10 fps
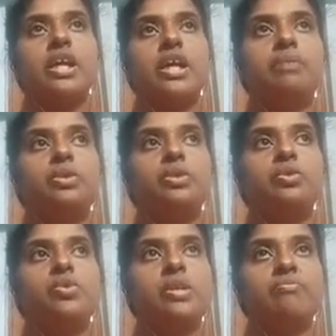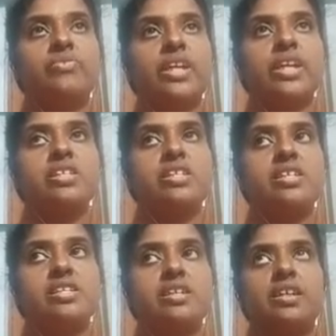up to some
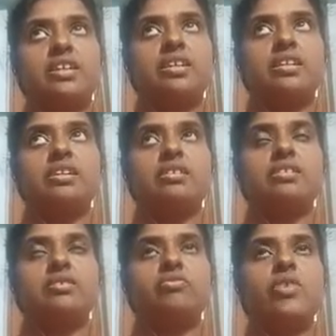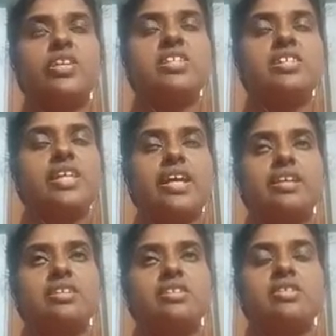96, I think 26 characters.